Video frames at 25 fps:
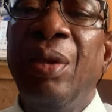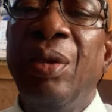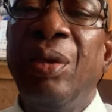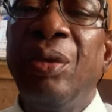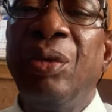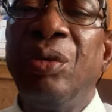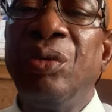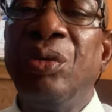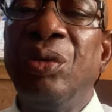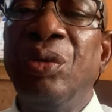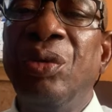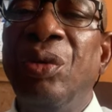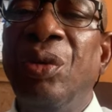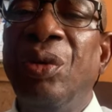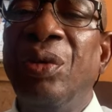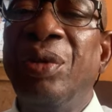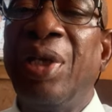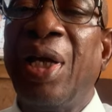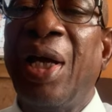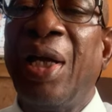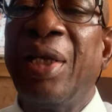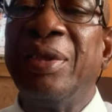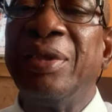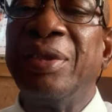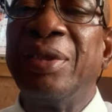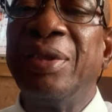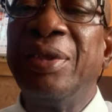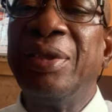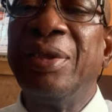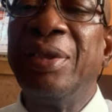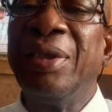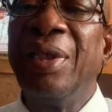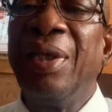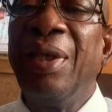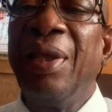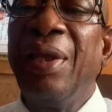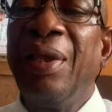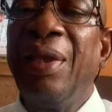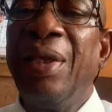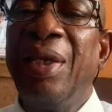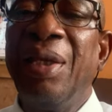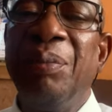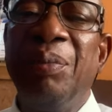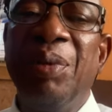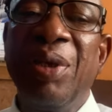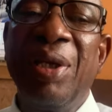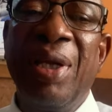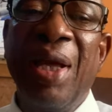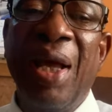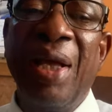Do you know that the
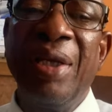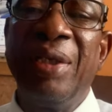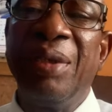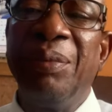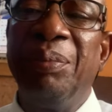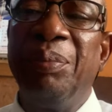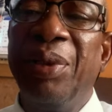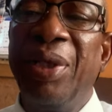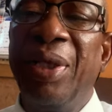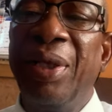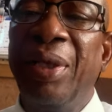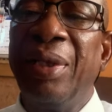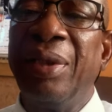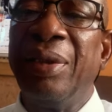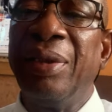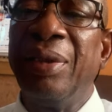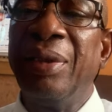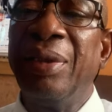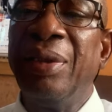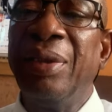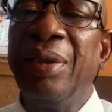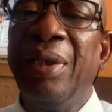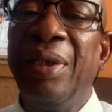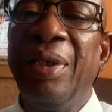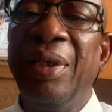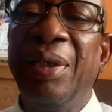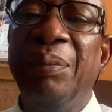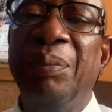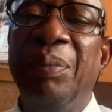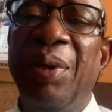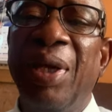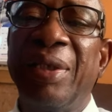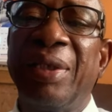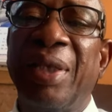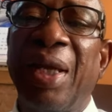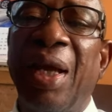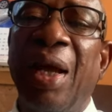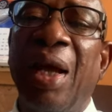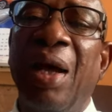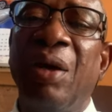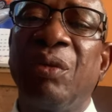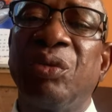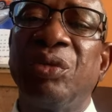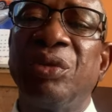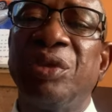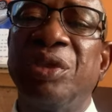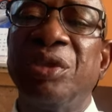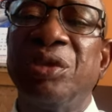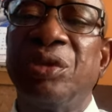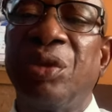bigger the brain, the better
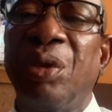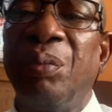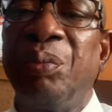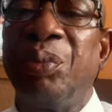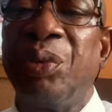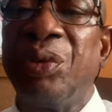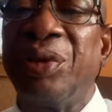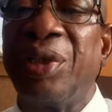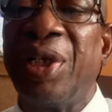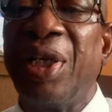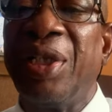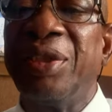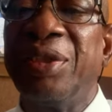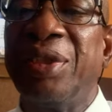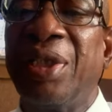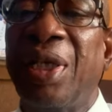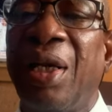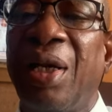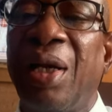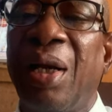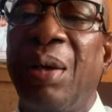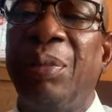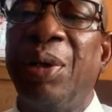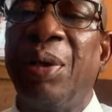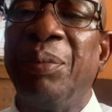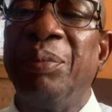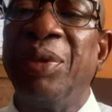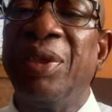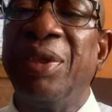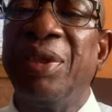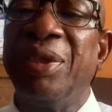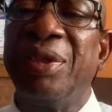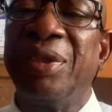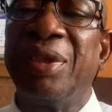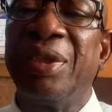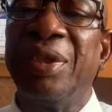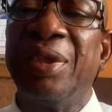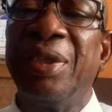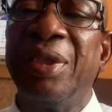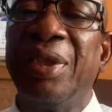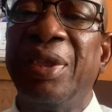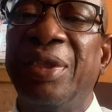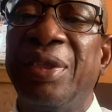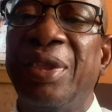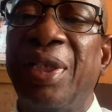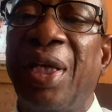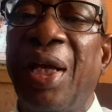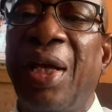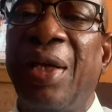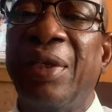acquisition potential capability
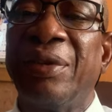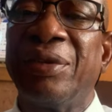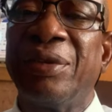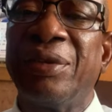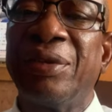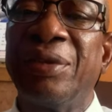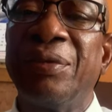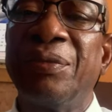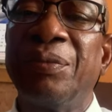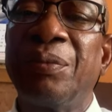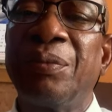it has?